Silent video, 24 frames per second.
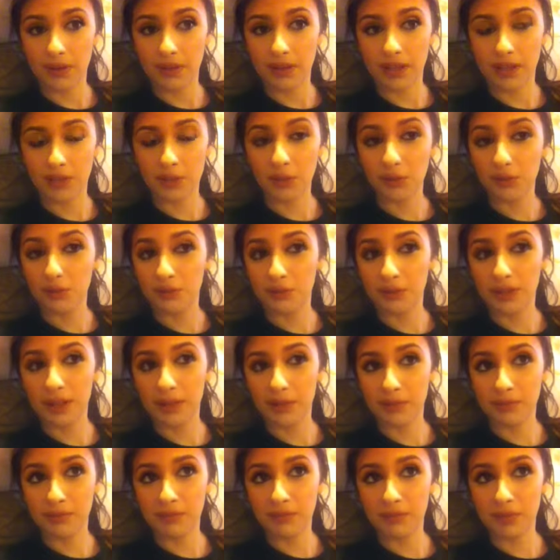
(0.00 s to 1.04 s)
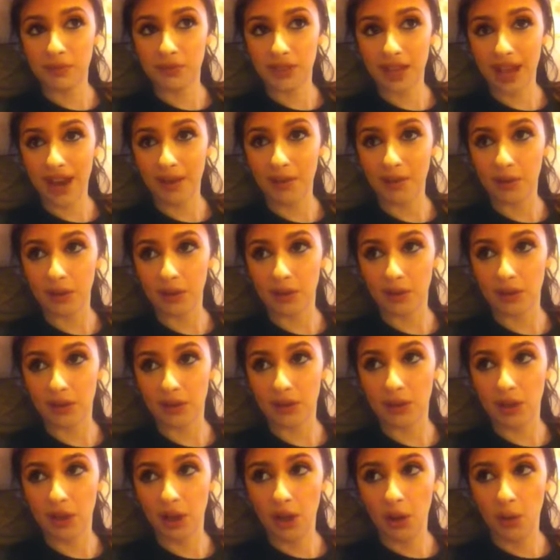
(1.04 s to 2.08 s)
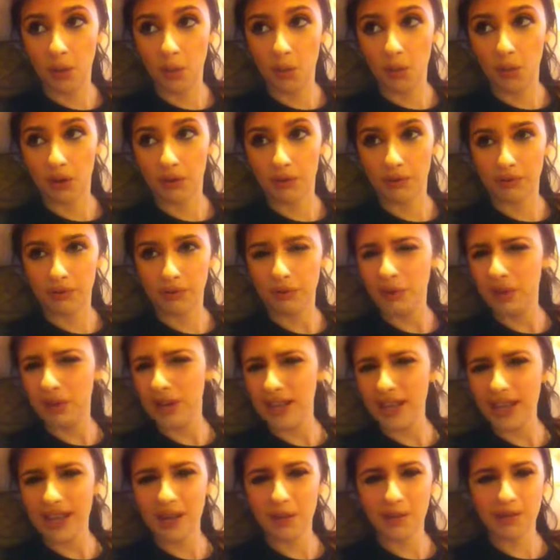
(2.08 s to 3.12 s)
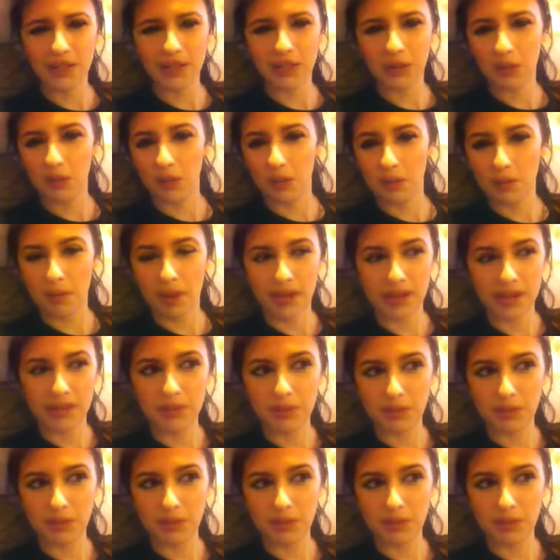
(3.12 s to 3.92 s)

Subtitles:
his own freedom so Tara could walk free, and it was like a whole mess.